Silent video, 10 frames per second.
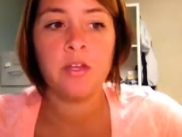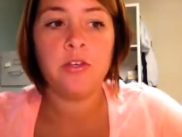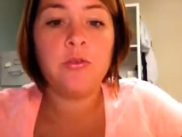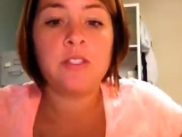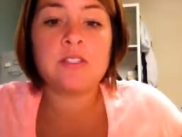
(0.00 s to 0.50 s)

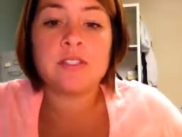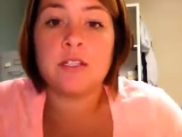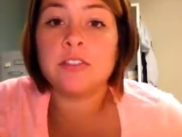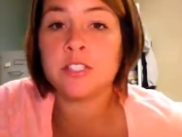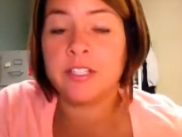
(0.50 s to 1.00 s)
you can
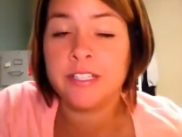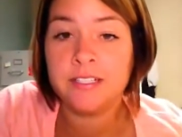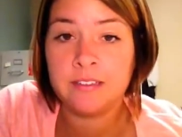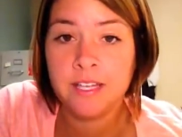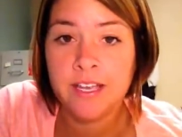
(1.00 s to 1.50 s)
still turn it
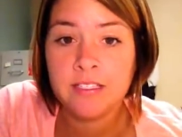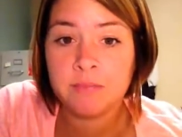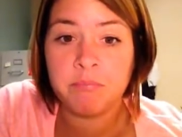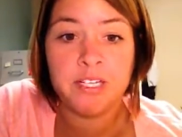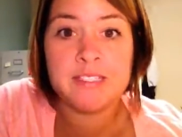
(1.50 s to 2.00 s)
in late,
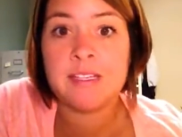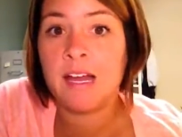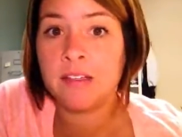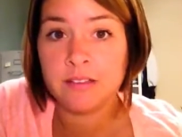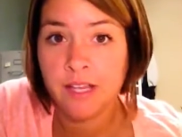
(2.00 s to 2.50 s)
but it's
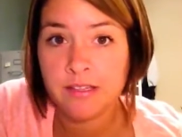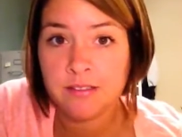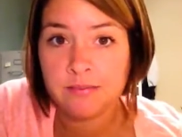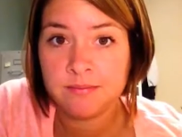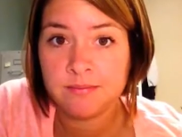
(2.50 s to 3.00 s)
not
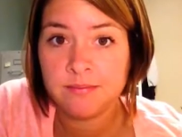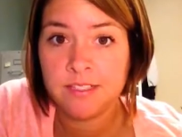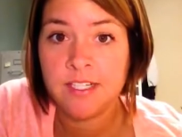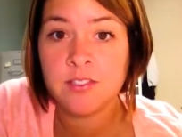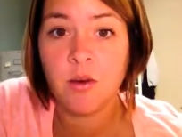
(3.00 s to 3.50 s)
late.
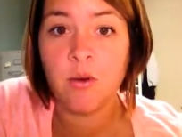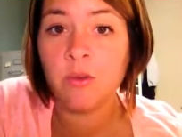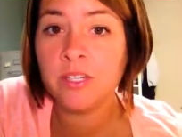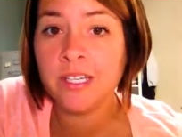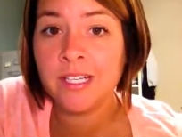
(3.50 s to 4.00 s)
It's
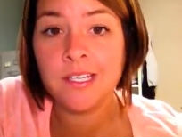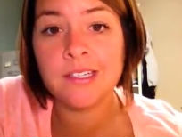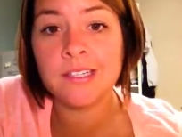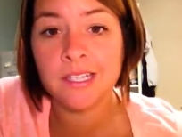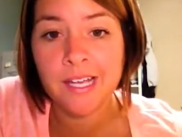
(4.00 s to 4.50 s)
only
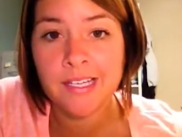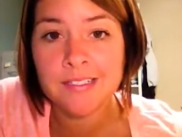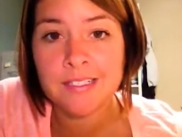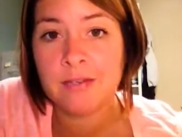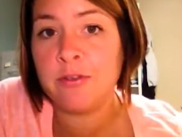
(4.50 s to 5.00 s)

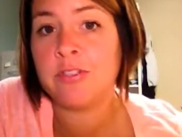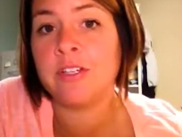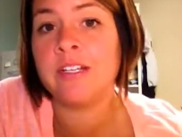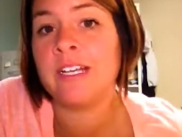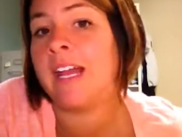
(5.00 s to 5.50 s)
late if you
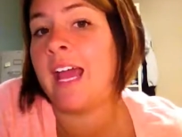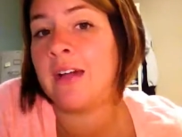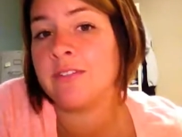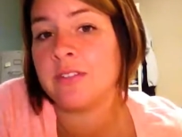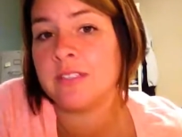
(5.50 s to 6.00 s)
turn it in
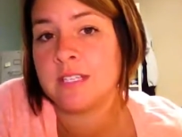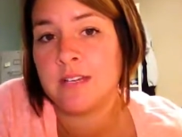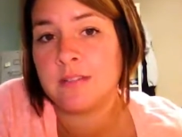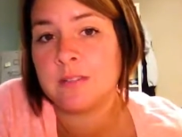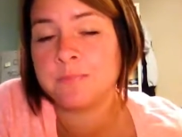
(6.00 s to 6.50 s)
after the
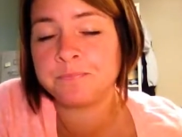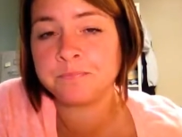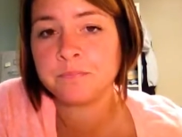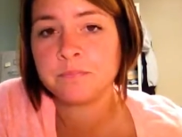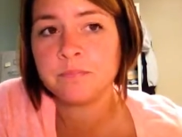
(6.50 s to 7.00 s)
test.
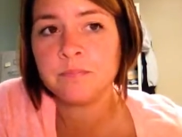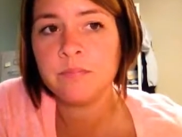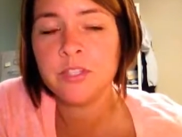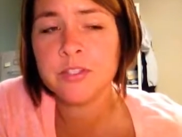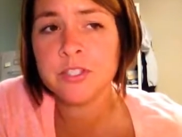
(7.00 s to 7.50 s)

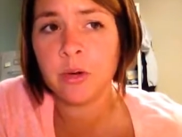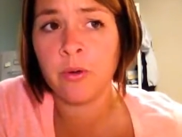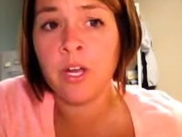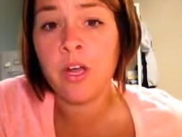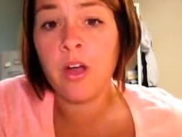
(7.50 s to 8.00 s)

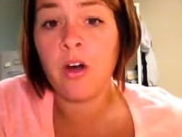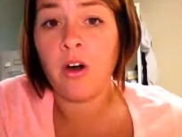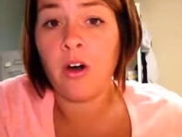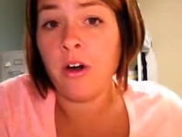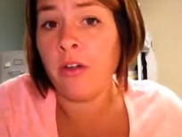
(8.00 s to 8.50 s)
So
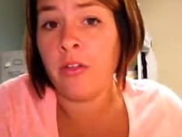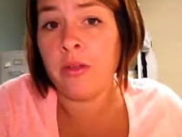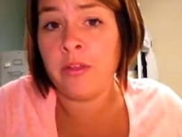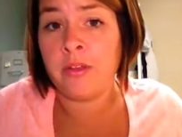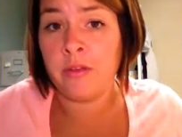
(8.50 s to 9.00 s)

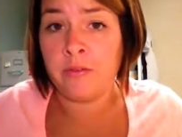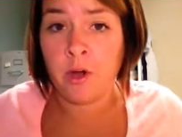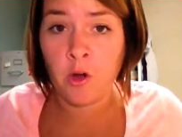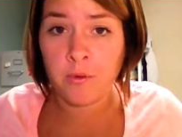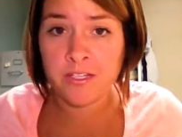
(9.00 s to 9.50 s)
all
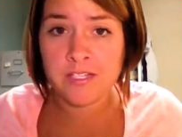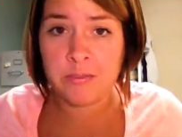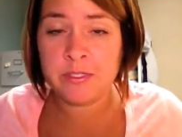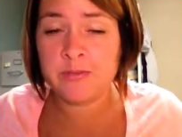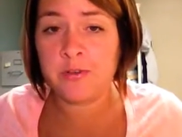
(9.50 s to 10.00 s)
homework
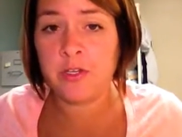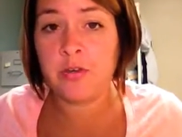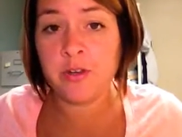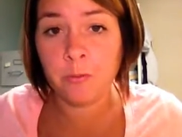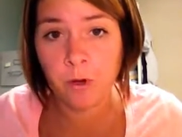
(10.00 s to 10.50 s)
assignments for
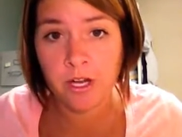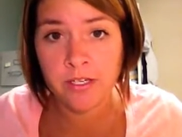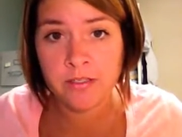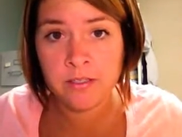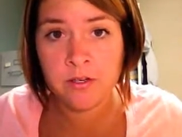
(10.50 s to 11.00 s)
Unit
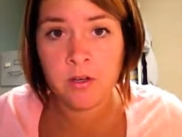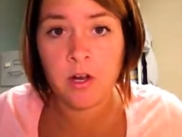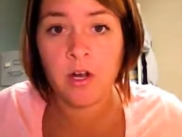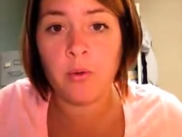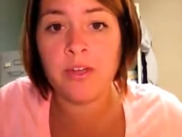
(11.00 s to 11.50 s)
1
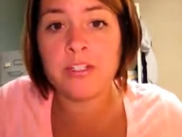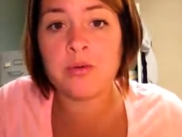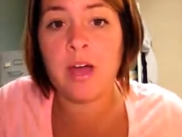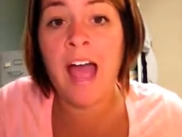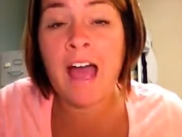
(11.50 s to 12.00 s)
are going
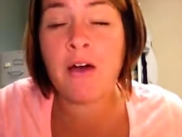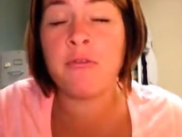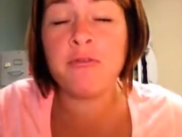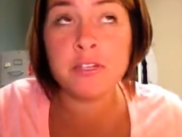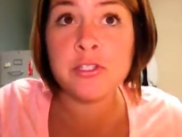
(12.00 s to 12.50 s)
to
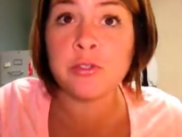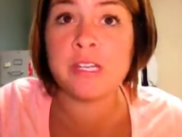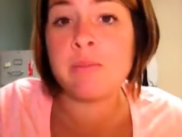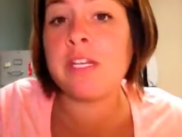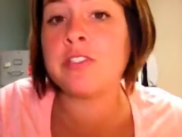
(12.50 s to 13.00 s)

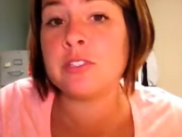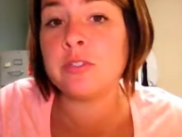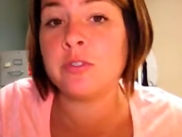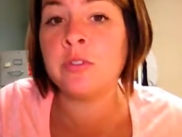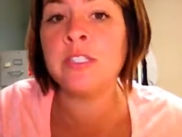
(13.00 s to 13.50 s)
officially be
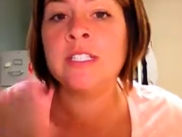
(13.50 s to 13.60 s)
due